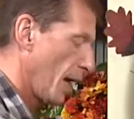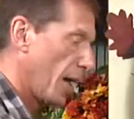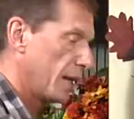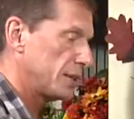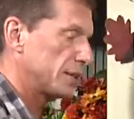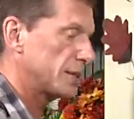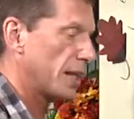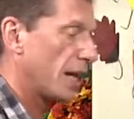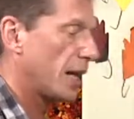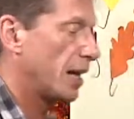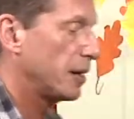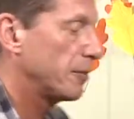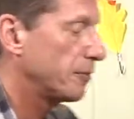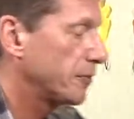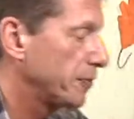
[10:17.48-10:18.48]
and just
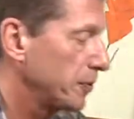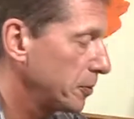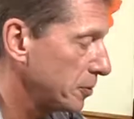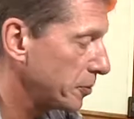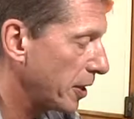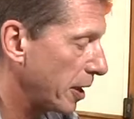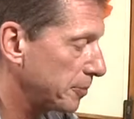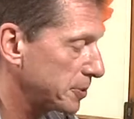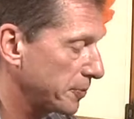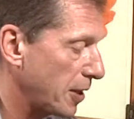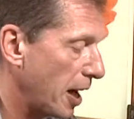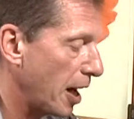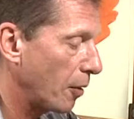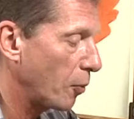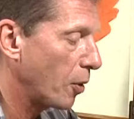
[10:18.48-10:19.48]
add a few drops of
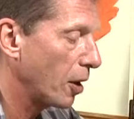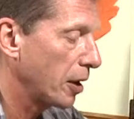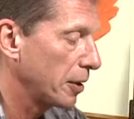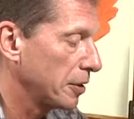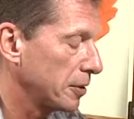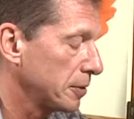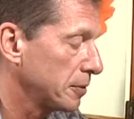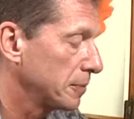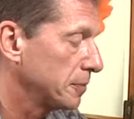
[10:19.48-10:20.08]
hot water.